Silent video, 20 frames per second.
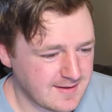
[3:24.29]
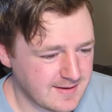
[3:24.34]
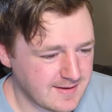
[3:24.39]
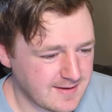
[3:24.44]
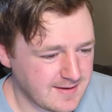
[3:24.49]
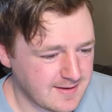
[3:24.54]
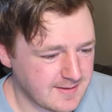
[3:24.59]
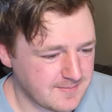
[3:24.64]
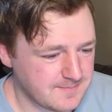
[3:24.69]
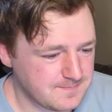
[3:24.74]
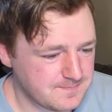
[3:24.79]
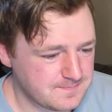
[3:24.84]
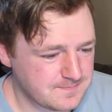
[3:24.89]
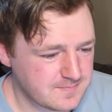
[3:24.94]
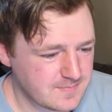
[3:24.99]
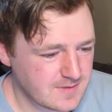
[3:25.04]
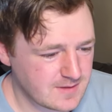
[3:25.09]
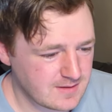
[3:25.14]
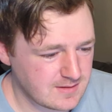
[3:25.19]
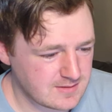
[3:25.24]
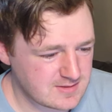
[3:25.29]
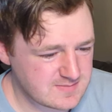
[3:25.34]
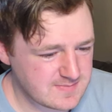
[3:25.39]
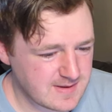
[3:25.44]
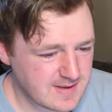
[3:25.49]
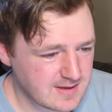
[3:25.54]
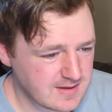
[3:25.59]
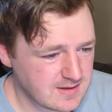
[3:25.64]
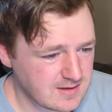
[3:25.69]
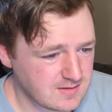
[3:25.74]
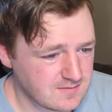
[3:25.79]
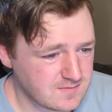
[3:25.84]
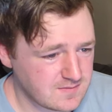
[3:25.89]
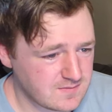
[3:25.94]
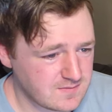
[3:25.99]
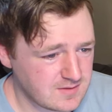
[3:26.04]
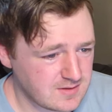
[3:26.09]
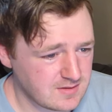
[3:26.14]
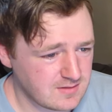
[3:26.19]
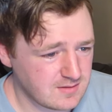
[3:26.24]
There's Backy at
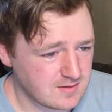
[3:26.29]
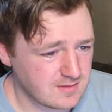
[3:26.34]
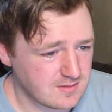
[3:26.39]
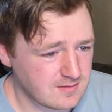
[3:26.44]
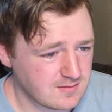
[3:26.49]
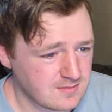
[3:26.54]
15.